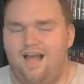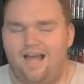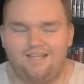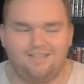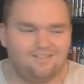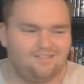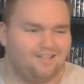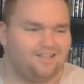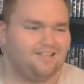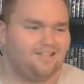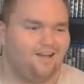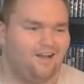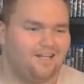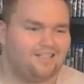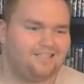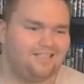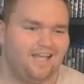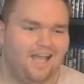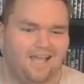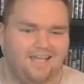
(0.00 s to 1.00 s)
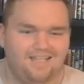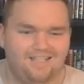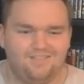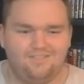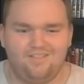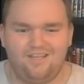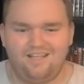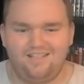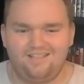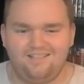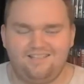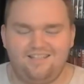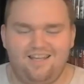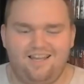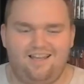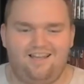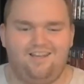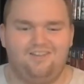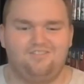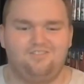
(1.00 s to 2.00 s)
And it's like
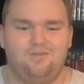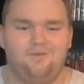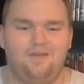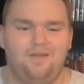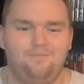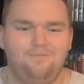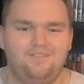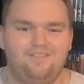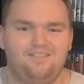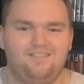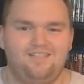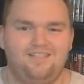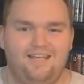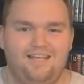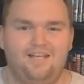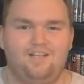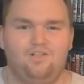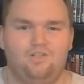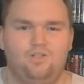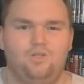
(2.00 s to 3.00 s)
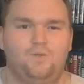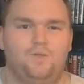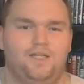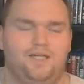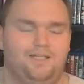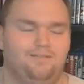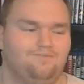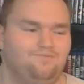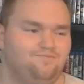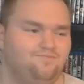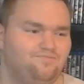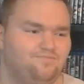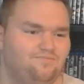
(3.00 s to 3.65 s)
so him as King Louis,